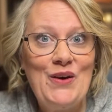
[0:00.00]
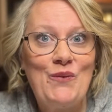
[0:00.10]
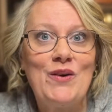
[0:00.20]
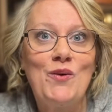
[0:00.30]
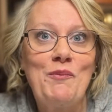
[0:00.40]

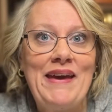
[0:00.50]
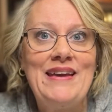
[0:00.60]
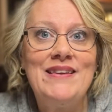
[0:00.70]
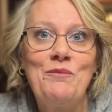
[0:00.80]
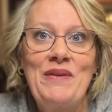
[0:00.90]
where we're
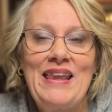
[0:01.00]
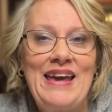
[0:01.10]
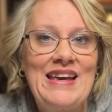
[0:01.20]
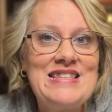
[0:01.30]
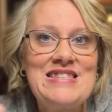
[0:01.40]
making it
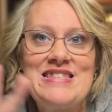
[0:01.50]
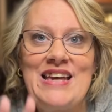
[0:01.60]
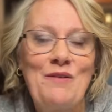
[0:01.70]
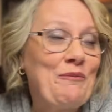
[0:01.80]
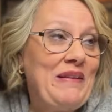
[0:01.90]

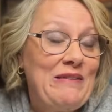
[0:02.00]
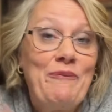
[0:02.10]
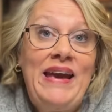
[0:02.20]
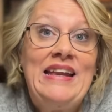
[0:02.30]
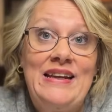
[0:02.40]

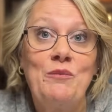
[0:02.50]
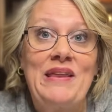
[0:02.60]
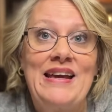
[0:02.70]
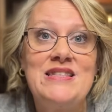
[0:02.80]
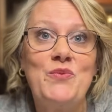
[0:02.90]
a
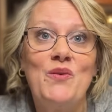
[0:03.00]
place